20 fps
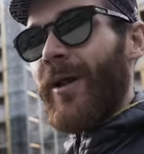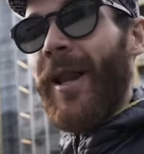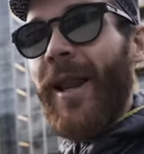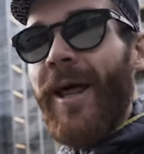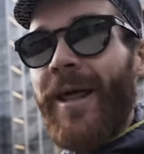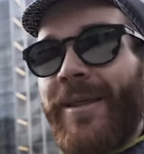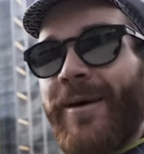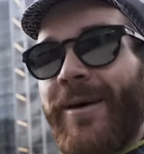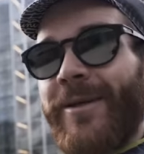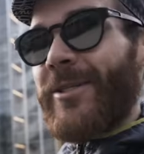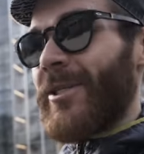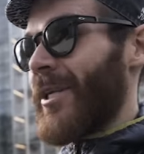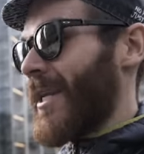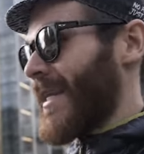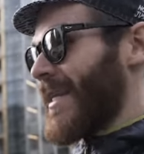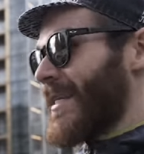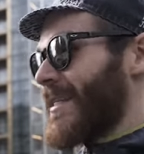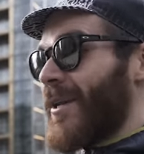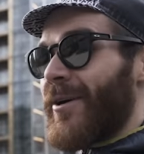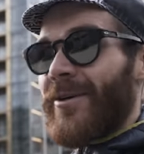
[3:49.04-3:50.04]
I just said
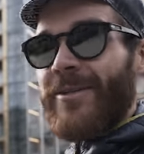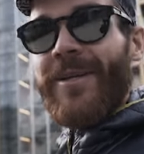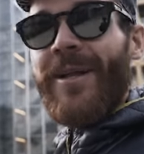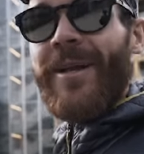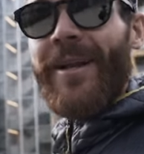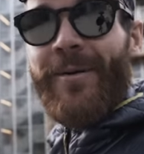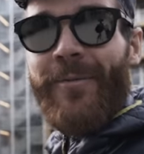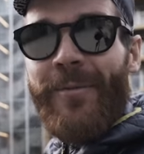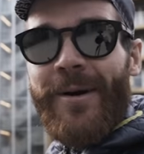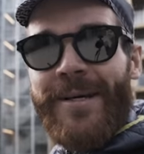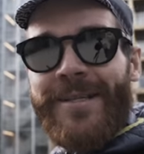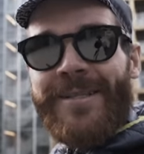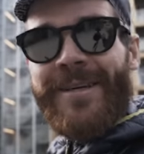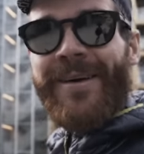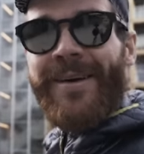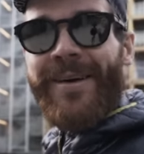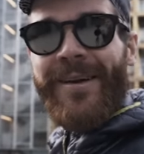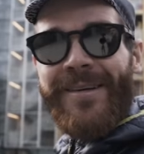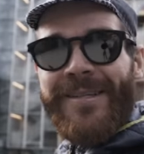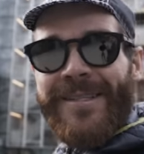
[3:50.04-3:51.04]
there's no sun and I'm wearing
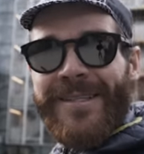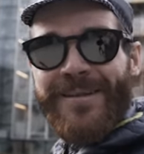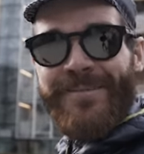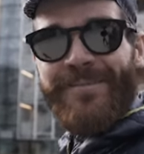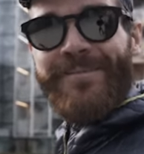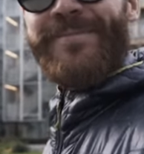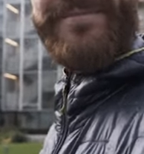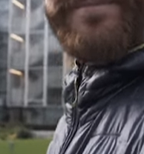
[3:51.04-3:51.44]
sunglasses.